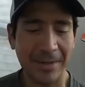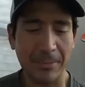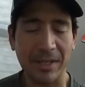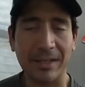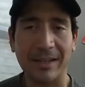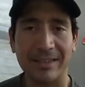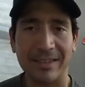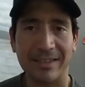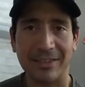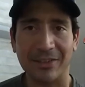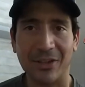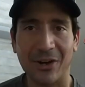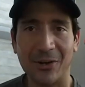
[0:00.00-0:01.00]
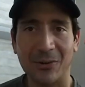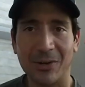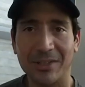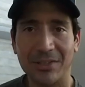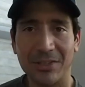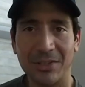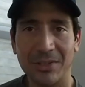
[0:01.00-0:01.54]
Because it's a long run
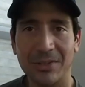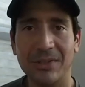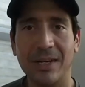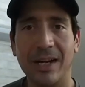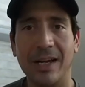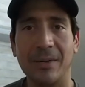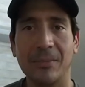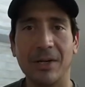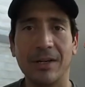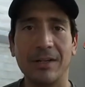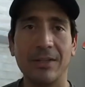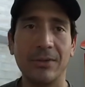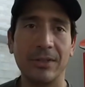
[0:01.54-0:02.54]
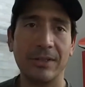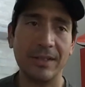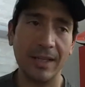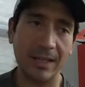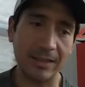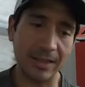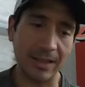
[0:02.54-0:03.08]
shoe, I am going to do a
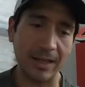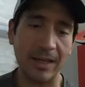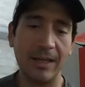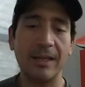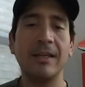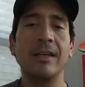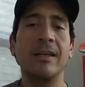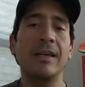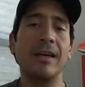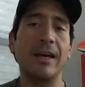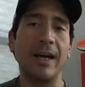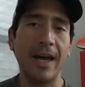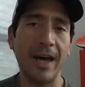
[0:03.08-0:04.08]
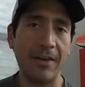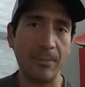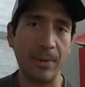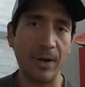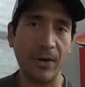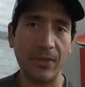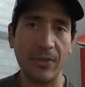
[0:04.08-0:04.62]
10K, a half
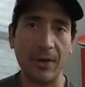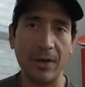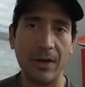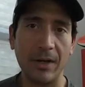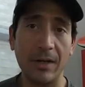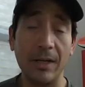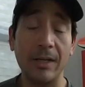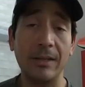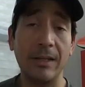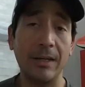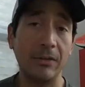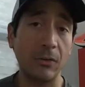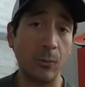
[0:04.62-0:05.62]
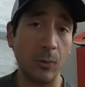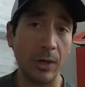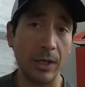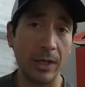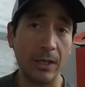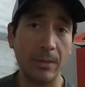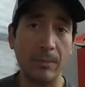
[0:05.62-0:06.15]
marathon, and then a
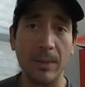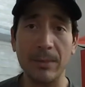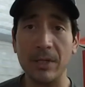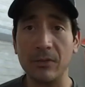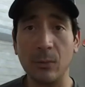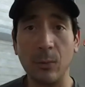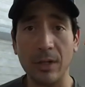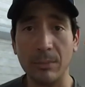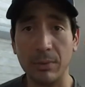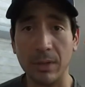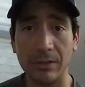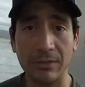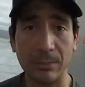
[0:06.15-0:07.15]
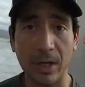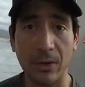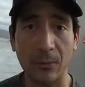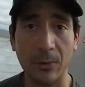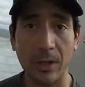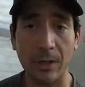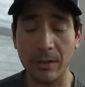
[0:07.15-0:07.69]
20, maybe a 20 plus mile
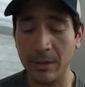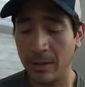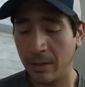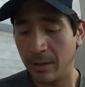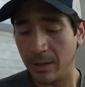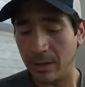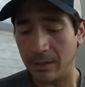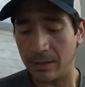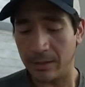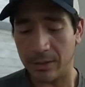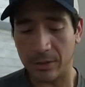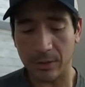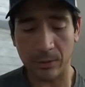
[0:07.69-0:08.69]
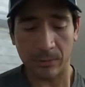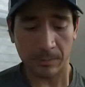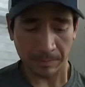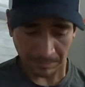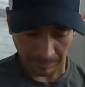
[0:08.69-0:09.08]
run in this shoe,